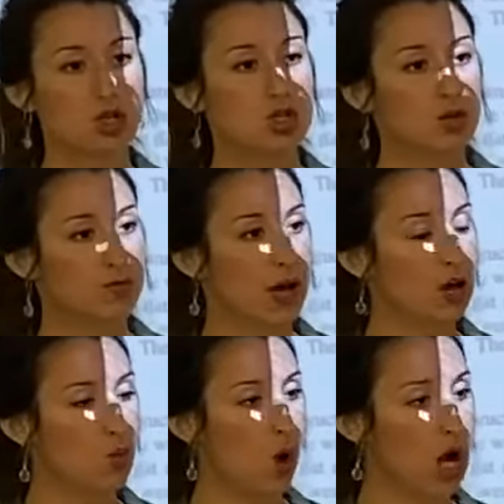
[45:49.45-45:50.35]
could you have
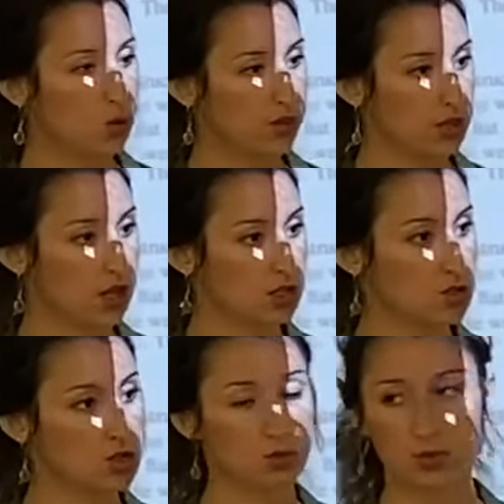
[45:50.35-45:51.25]
found walk with Yan
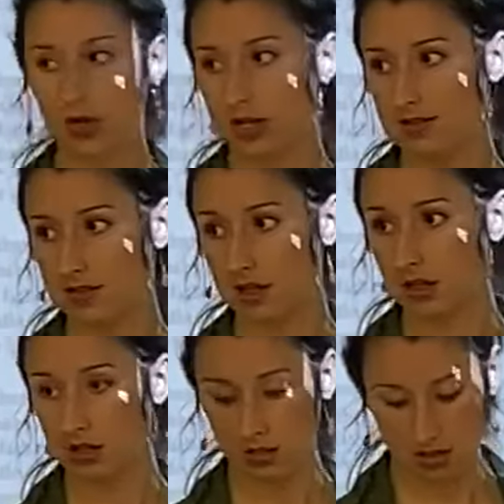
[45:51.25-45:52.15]
super easy?